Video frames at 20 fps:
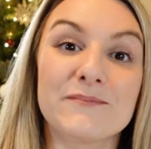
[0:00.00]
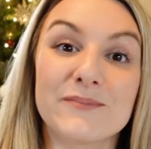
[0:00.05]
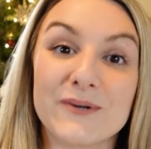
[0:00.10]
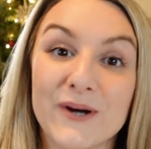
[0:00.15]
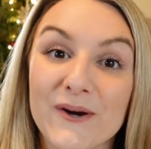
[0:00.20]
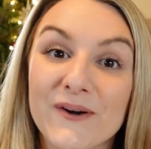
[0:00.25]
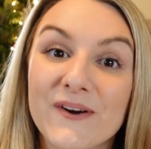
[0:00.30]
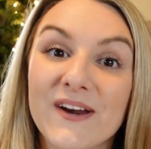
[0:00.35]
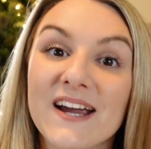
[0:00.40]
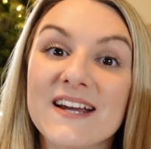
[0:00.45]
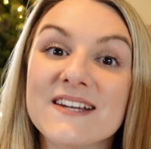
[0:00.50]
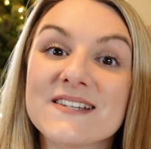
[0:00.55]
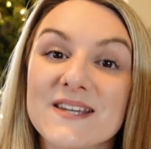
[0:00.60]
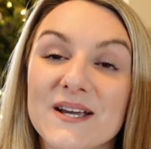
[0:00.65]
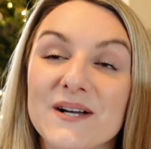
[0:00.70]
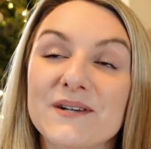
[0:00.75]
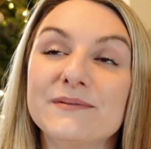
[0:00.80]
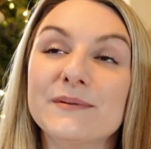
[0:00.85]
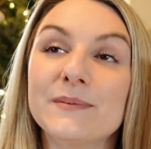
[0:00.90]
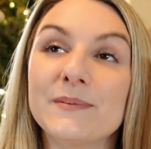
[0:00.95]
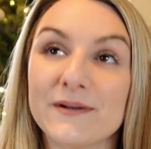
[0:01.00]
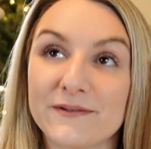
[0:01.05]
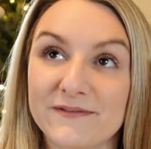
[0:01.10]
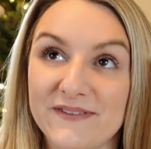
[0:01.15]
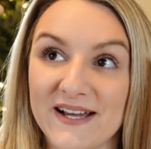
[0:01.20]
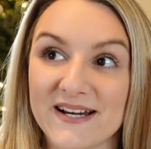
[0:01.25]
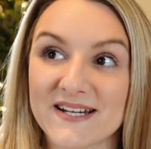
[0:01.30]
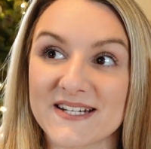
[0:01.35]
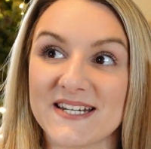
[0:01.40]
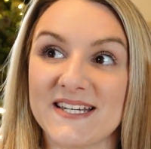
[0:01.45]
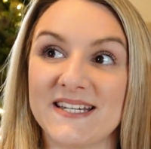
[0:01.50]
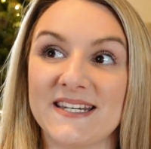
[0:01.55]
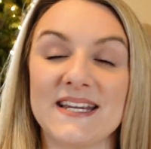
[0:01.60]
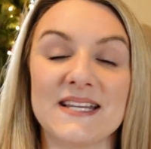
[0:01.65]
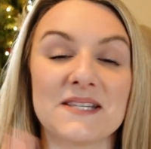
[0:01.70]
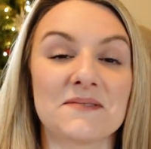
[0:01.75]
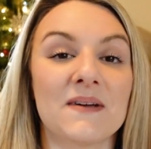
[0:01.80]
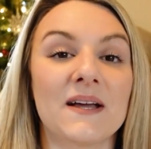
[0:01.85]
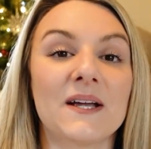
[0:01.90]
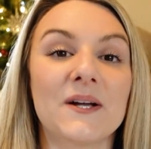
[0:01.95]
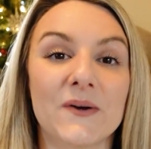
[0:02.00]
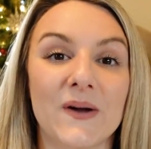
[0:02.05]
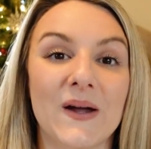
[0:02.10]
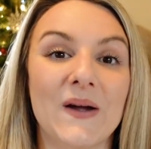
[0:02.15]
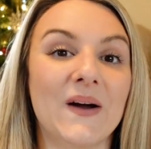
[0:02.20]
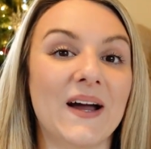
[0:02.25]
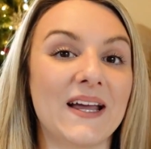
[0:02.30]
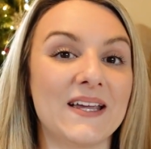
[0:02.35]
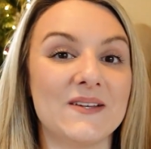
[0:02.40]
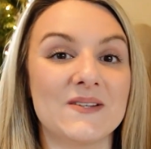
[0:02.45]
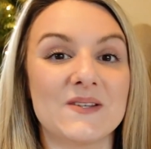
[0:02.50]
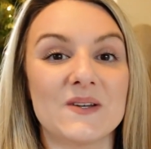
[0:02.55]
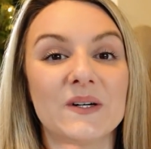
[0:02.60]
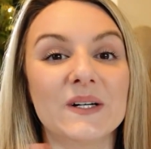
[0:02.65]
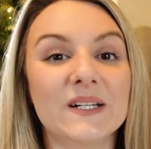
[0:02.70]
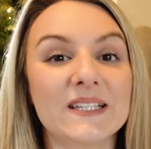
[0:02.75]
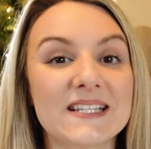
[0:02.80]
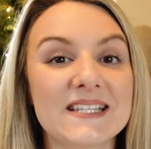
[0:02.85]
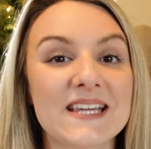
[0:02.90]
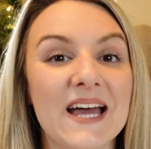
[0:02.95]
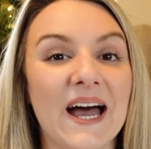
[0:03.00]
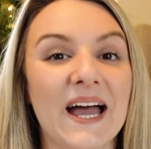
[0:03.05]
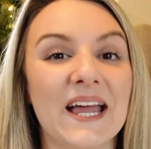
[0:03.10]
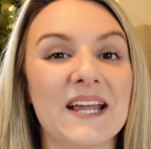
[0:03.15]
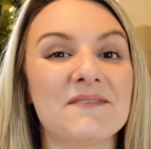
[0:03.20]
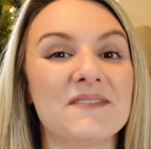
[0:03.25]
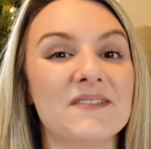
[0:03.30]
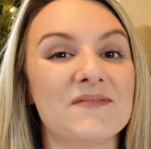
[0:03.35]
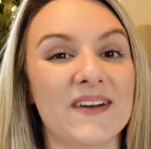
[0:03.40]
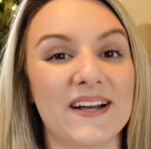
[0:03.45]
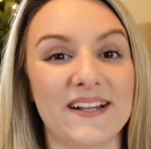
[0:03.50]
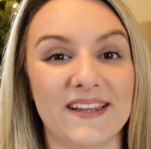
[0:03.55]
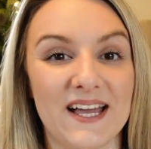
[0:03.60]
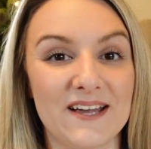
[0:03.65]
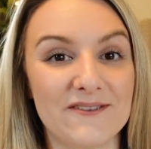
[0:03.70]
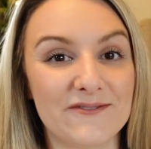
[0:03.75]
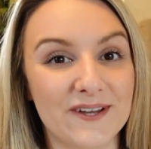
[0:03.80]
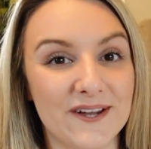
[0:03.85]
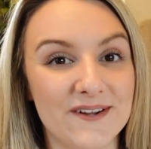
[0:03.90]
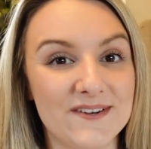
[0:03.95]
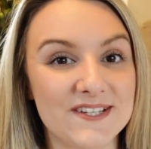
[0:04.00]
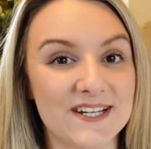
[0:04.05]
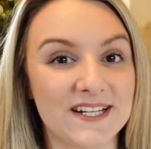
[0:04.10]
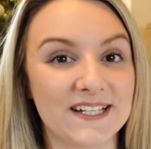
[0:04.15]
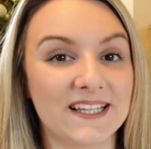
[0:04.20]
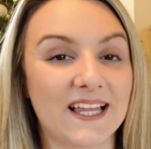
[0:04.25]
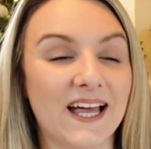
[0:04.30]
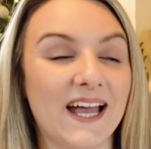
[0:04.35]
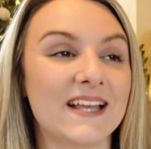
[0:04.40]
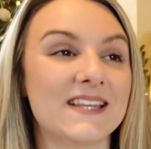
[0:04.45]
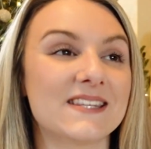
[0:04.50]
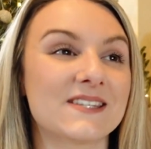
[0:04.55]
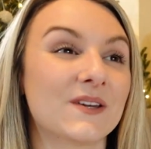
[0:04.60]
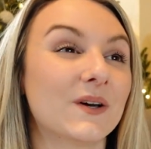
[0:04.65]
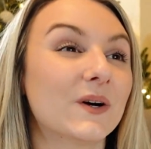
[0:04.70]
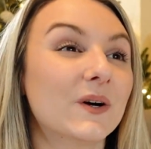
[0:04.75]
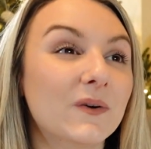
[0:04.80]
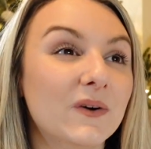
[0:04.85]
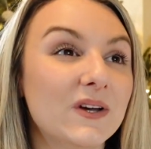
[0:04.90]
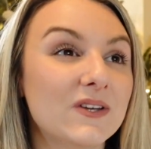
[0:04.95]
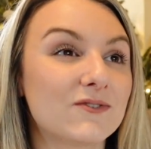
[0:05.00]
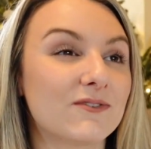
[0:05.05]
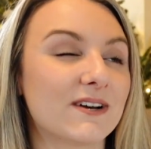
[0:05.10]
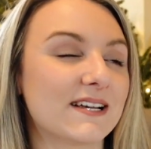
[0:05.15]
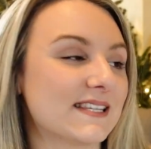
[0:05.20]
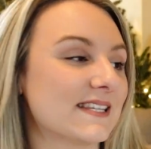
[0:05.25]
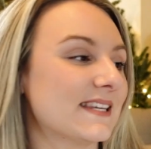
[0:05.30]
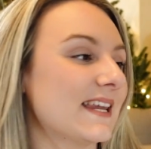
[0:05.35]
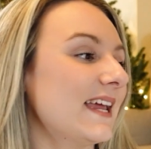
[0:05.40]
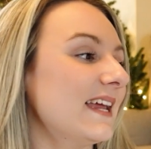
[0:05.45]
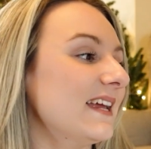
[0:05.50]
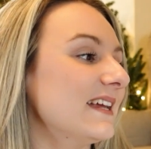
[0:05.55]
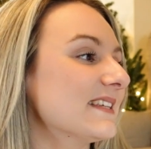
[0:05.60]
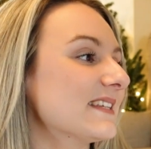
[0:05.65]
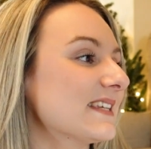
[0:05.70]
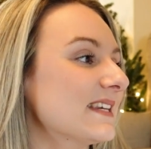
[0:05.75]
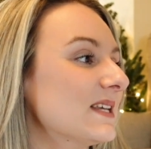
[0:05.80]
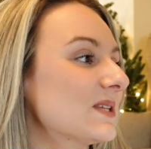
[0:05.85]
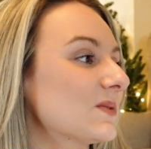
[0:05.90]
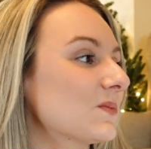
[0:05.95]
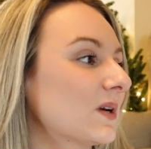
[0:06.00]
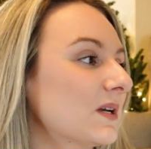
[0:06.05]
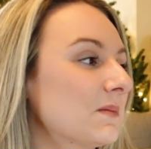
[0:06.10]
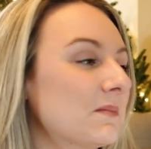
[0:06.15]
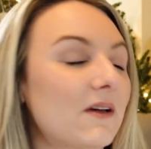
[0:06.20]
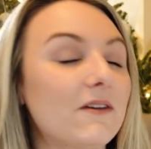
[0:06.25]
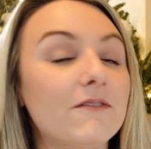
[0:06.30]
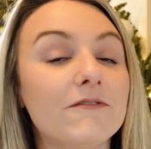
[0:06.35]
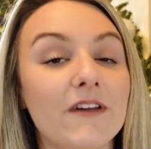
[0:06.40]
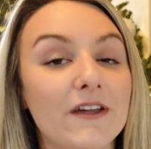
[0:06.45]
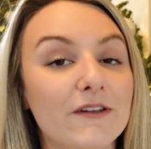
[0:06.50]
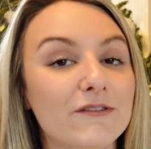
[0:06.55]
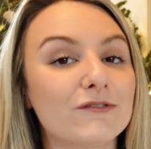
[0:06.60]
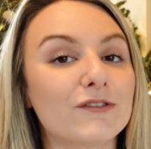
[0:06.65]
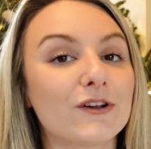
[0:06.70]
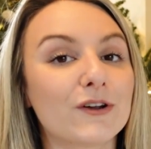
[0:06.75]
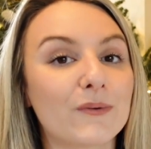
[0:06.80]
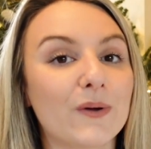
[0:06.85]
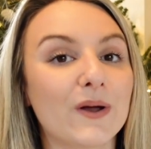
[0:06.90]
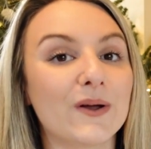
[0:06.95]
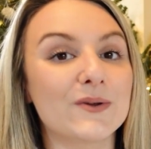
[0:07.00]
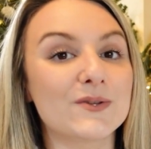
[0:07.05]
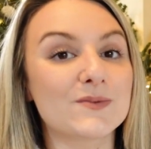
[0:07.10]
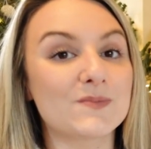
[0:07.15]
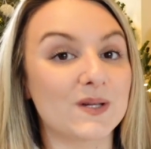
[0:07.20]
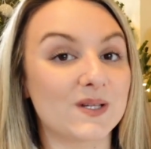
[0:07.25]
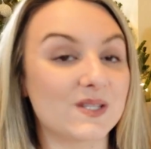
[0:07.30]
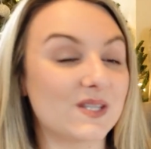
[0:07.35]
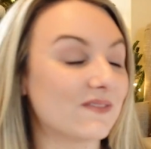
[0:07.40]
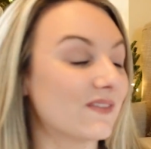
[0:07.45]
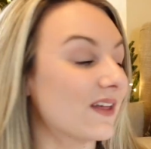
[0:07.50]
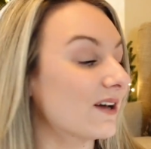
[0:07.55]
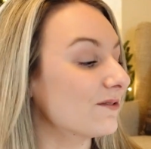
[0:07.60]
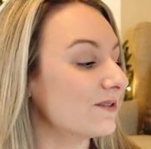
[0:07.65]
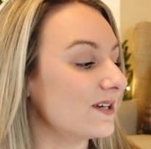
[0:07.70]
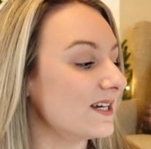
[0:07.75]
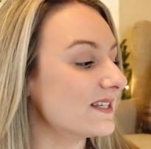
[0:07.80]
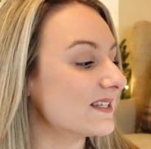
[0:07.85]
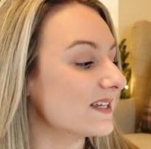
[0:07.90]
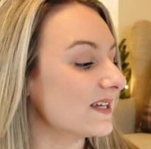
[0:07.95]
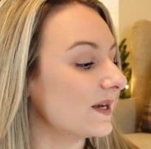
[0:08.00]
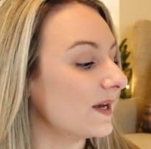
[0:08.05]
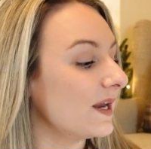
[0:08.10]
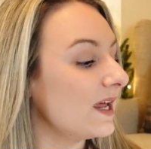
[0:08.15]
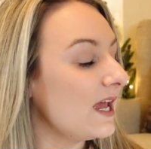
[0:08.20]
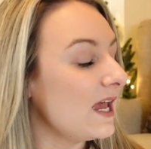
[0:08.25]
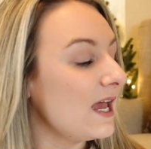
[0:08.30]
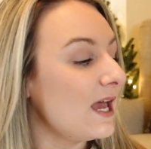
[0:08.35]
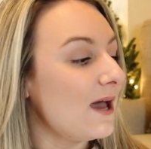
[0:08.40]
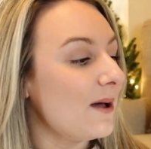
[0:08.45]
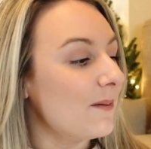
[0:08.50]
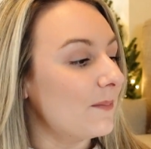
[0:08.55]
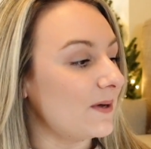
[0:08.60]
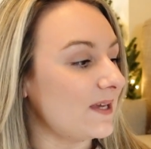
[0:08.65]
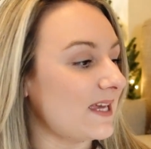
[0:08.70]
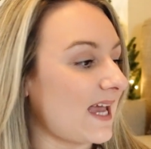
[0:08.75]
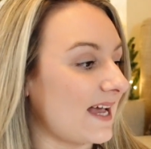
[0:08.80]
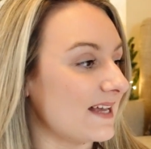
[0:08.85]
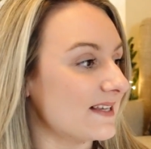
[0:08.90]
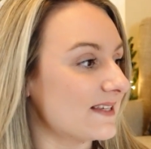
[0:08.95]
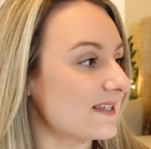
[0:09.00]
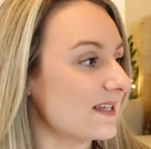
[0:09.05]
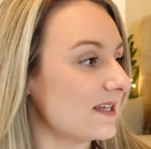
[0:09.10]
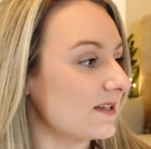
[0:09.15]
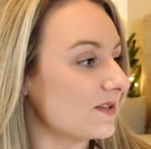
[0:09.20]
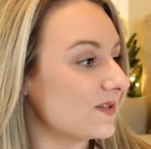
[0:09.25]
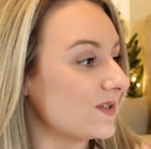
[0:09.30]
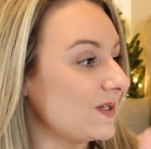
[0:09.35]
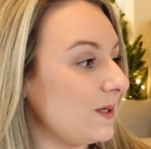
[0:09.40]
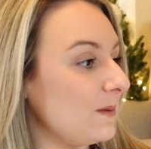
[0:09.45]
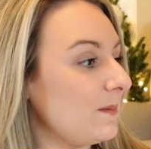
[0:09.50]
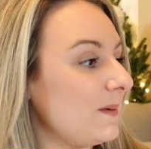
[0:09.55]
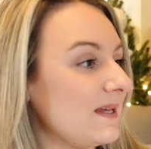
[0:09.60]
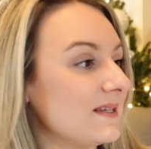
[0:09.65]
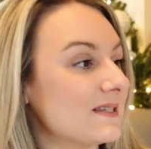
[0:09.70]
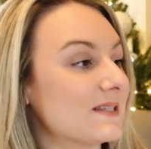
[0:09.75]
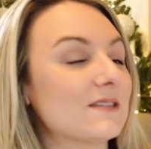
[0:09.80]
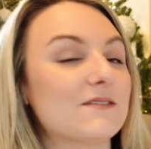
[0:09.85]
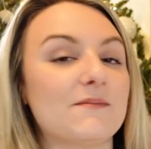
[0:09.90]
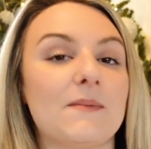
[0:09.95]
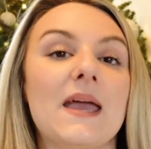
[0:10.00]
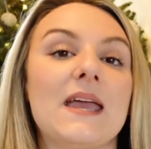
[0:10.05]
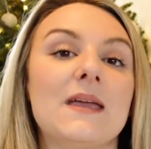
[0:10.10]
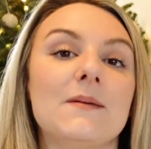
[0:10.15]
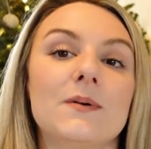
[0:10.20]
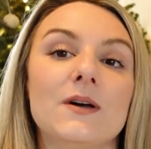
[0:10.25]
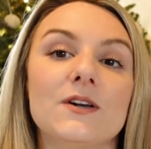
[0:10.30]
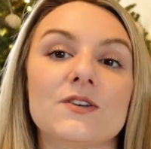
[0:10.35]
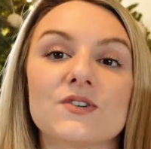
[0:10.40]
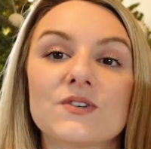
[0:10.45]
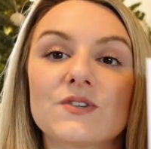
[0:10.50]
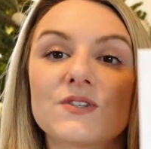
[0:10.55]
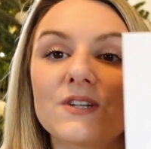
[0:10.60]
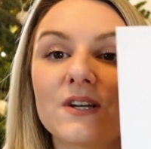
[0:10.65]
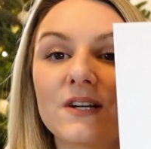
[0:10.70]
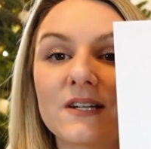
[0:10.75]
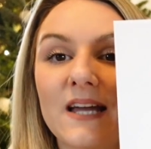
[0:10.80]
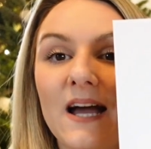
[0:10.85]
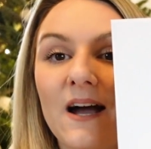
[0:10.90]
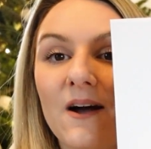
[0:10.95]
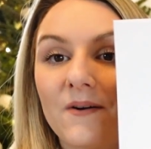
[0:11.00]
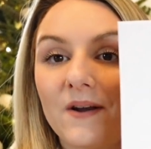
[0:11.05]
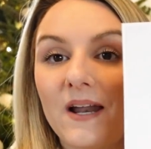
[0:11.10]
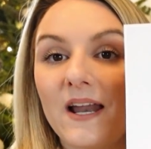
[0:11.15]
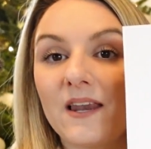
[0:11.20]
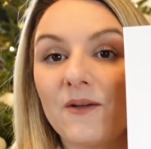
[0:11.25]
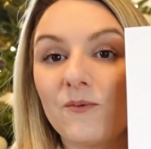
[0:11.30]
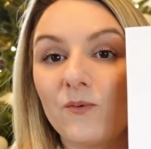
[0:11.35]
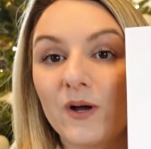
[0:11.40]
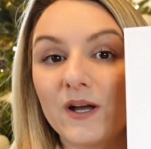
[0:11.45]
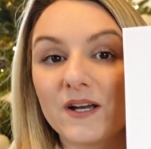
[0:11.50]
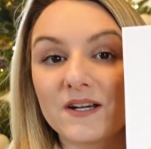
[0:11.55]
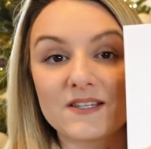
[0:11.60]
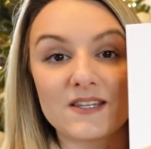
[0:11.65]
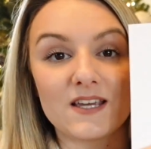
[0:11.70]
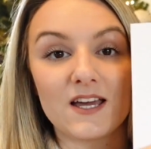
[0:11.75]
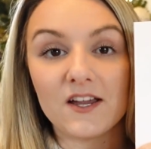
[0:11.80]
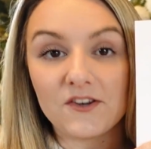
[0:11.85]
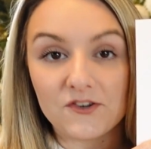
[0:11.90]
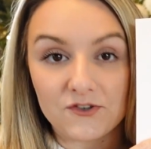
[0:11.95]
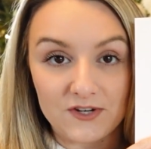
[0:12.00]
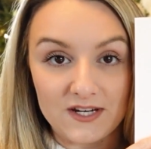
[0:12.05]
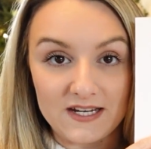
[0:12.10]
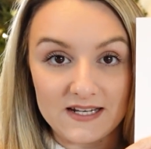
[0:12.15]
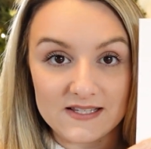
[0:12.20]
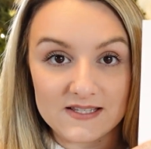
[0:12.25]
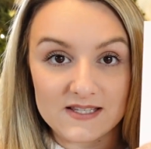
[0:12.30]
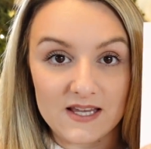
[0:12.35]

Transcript: Progress over perfection is my quote. I use it all the time with my life coaching clients, and it always resonates, and it's one of my favorite quotes because of that reason. But yes, 2 pieces of paper just stuck down and it works a treat.